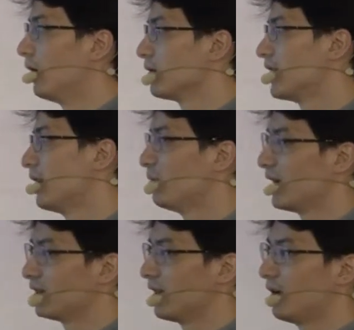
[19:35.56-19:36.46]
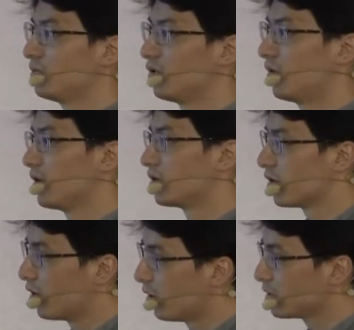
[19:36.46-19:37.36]
step by step during
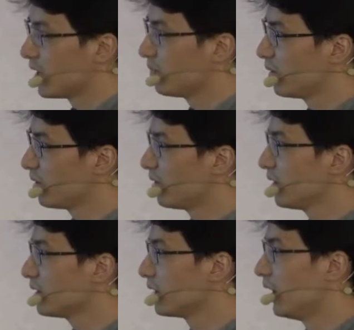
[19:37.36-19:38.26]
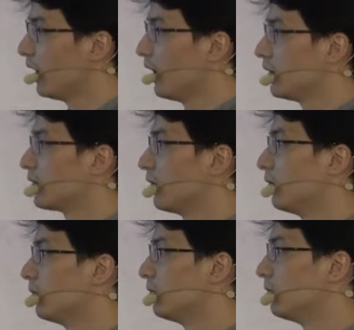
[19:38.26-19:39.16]
the whole time period.
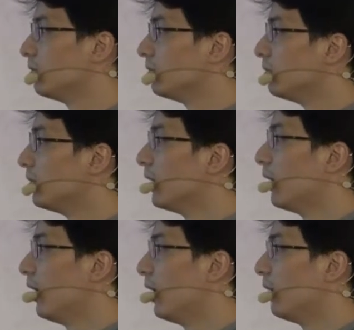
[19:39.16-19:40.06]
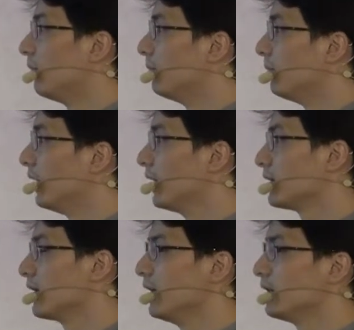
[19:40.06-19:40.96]
So it
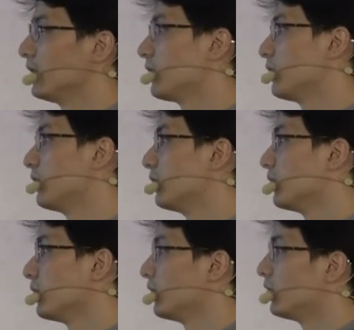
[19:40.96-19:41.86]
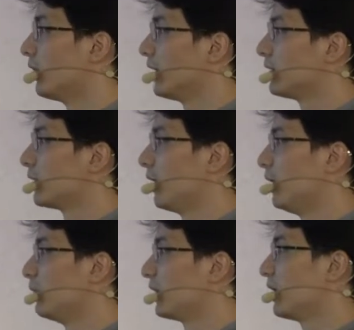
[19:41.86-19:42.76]
is easy to write
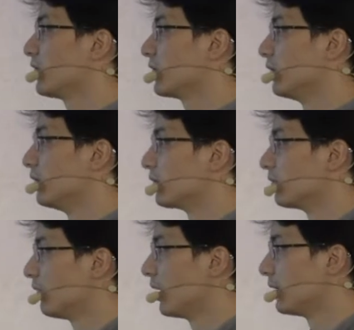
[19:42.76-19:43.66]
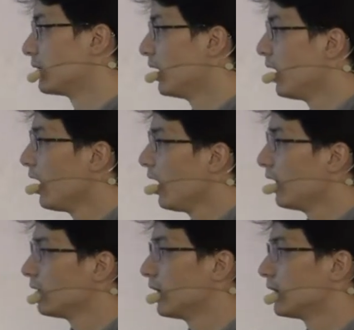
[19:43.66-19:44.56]
application, right?
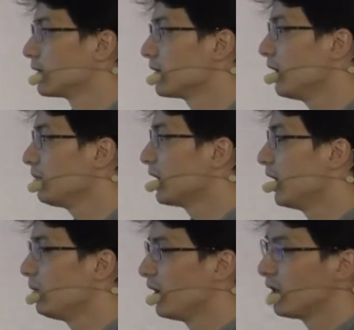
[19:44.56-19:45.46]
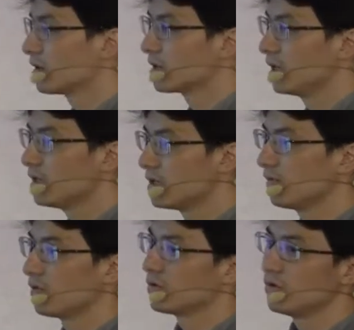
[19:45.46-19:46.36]
And at the same time, it is easy
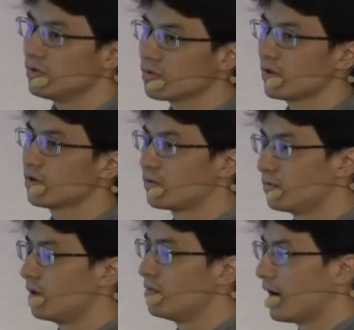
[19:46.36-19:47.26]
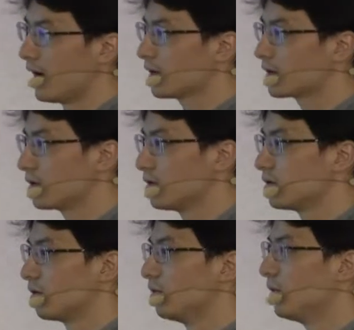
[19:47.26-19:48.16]
for the users to react.
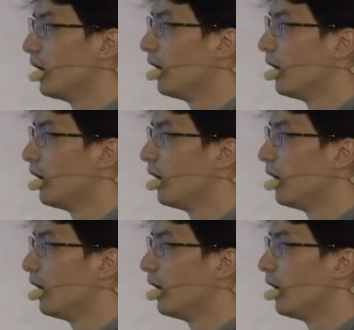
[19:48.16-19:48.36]
So